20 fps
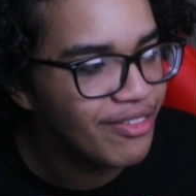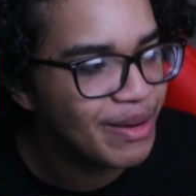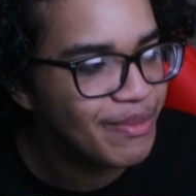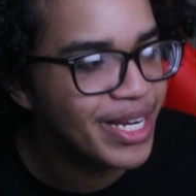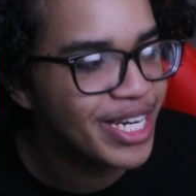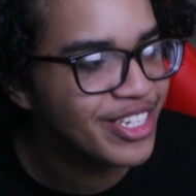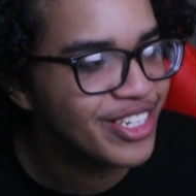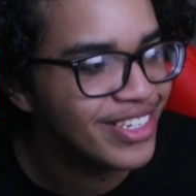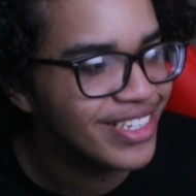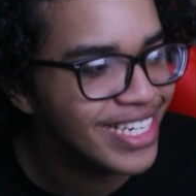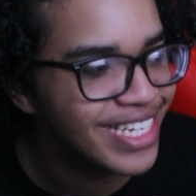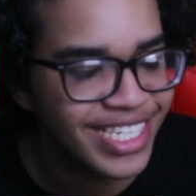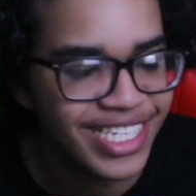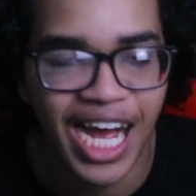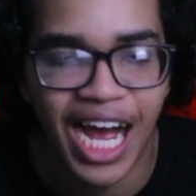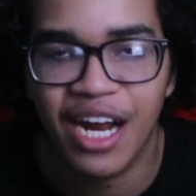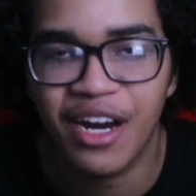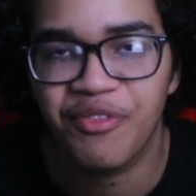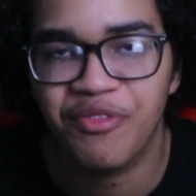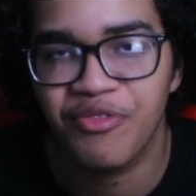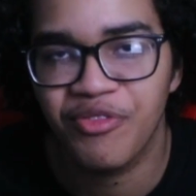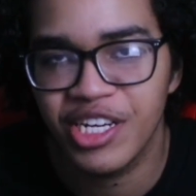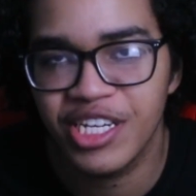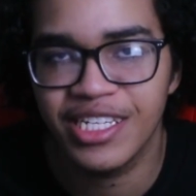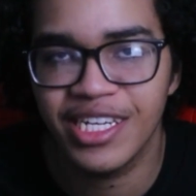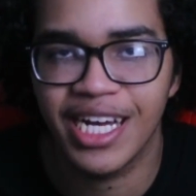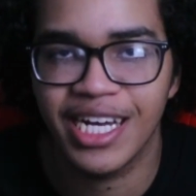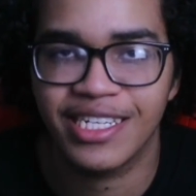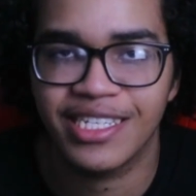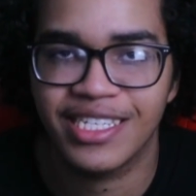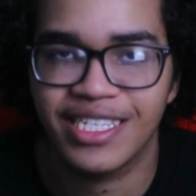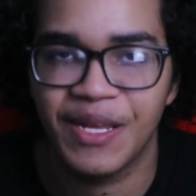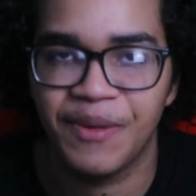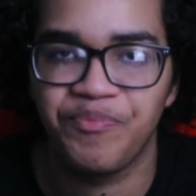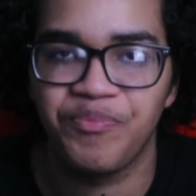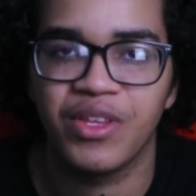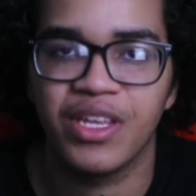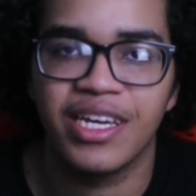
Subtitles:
had a 3DS